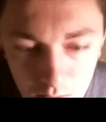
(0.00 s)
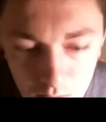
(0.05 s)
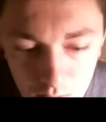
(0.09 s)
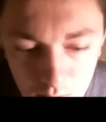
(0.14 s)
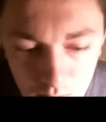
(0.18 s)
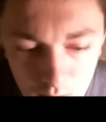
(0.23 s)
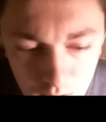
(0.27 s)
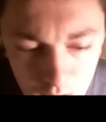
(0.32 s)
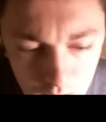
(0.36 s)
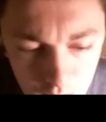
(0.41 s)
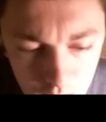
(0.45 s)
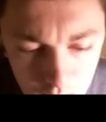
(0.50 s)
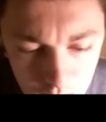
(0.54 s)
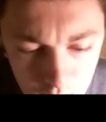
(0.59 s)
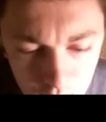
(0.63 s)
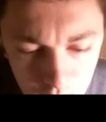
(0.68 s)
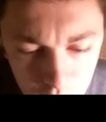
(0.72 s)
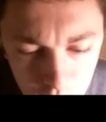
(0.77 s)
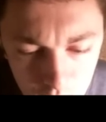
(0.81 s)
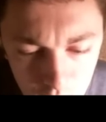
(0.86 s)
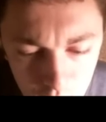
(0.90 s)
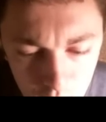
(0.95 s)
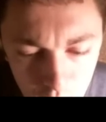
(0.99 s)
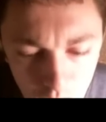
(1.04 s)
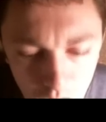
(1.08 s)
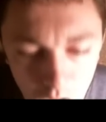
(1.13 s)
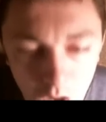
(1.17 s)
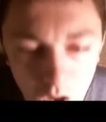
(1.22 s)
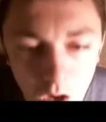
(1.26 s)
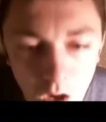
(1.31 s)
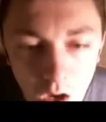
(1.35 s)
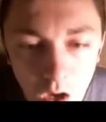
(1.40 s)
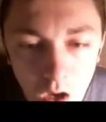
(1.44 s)
Wait.
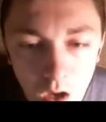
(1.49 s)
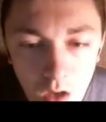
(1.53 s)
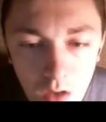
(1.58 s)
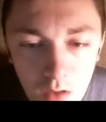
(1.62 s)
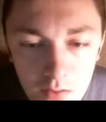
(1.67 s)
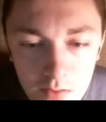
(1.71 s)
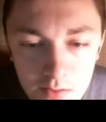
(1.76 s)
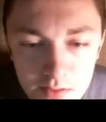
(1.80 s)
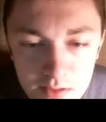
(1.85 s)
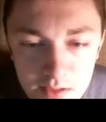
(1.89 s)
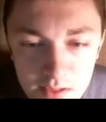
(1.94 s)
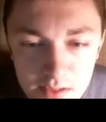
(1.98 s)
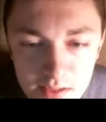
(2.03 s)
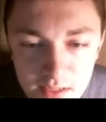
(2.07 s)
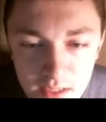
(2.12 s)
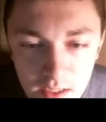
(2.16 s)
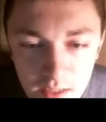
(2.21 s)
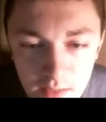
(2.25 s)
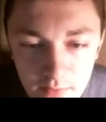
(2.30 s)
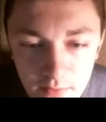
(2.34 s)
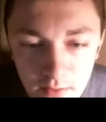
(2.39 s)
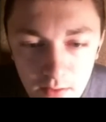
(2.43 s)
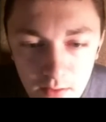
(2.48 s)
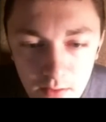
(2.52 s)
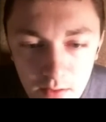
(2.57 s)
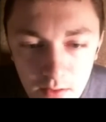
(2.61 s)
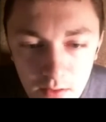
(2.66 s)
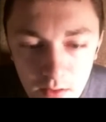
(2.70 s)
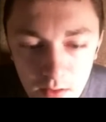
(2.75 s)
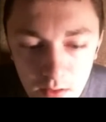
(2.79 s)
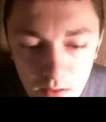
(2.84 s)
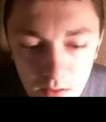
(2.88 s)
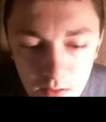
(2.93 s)
Oh, it's a save
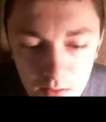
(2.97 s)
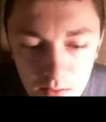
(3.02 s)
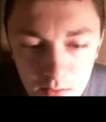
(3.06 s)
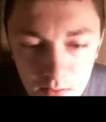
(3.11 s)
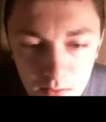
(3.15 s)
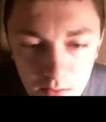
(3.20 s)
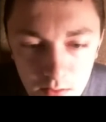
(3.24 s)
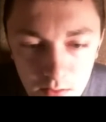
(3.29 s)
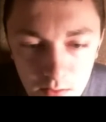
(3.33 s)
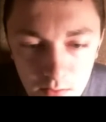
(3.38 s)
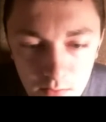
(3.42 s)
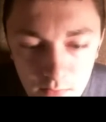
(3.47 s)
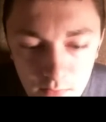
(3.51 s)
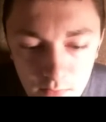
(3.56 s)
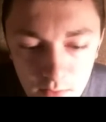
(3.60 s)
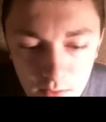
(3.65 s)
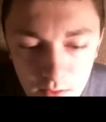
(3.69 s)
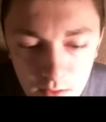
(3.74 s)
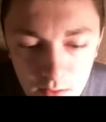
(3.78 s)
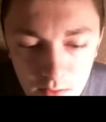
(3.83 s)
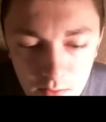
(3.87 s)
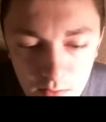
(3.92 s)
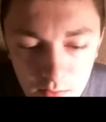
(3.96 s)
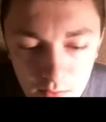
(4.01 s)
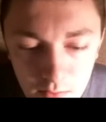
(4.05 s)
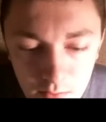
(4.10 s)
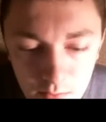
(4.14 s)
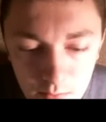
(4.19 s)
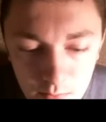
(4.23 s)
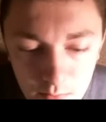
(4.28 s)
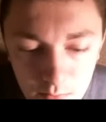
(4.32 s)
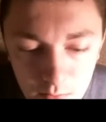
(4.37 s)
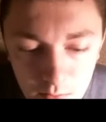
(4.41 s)
area. That's fucking
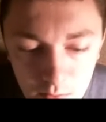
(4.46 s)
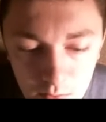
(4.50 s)
awesome.